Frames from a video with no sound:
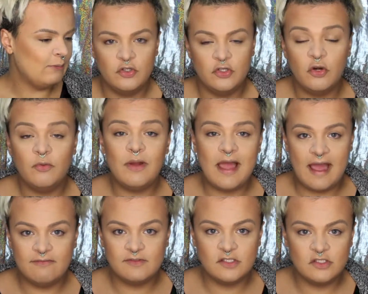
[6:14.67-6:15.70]
You don't
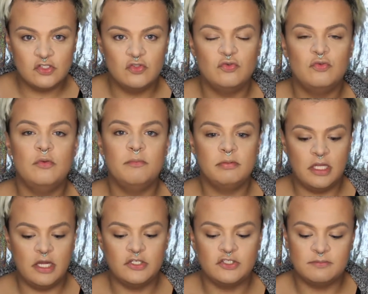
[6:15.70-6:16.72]
have to do
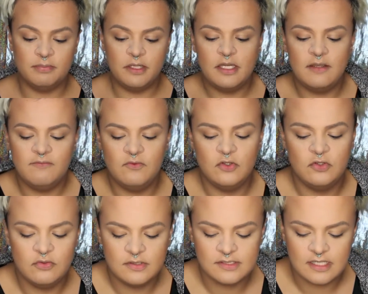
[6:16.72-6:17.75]
blush, but if you
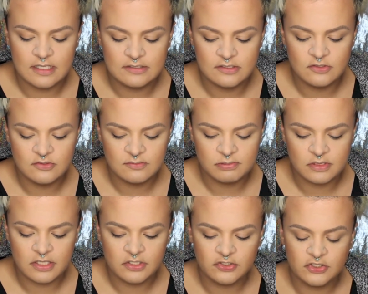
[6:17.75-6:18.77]
do decide to use
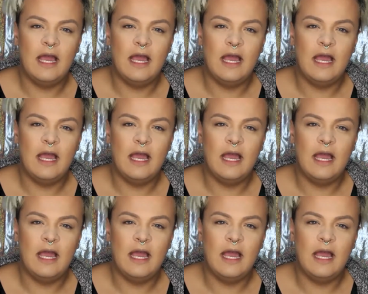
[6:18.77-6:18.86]
blush,